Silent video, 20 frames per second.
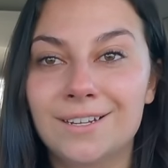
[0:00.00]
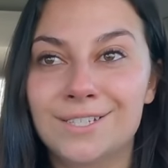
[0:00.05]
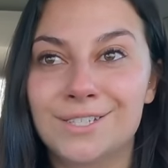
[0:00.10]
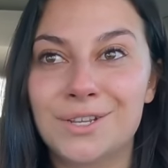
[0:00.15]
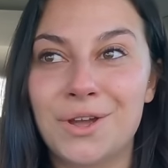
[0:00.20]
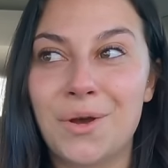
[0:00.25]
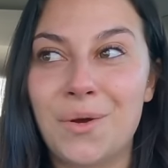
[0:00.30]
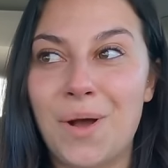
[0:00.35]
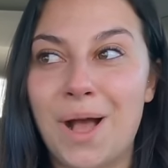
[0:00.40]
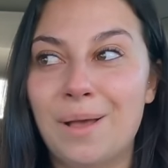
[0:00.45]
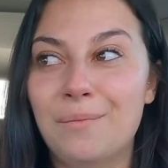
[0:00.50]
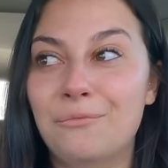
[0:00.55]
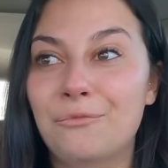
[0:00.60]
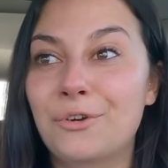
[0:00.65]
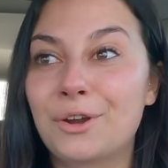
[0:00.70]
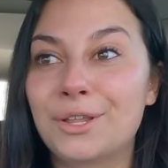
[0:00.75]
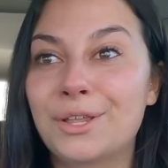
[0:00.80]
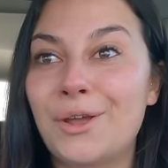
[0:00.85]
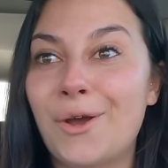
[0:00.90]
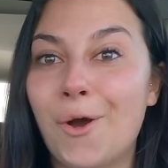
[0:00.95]
So I'm
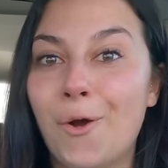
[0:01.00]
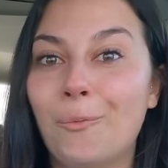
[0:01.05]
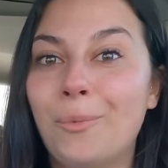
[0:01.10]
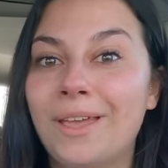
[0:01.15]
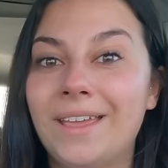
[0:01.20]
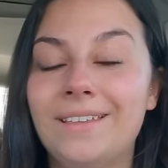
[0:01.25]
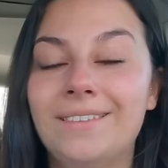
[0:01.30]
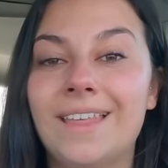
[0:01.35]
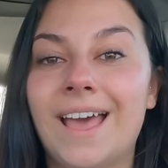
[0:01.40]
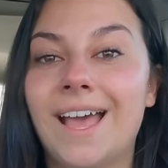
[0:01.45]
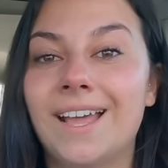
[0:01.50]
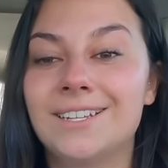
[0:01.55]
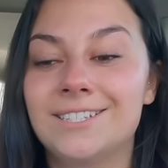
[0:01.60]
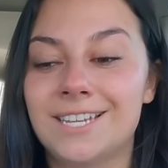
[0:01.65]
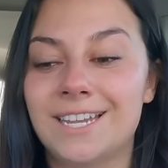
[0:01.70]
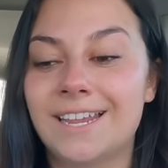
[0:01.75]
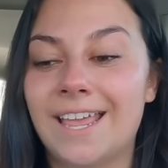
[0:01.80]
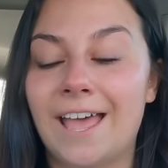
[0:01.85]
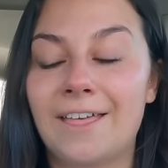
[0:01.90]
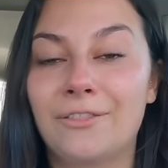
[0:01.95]
really hoping that
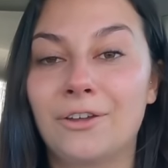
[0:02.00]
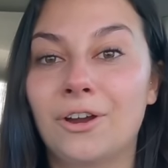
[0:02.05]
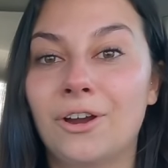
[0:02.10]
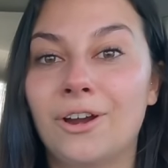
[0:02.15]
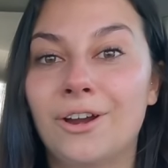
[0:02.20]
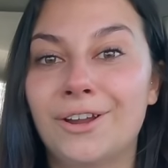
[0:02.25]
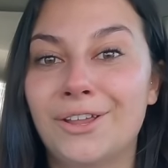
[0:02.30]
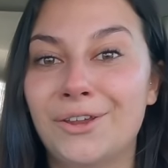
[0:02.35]
together,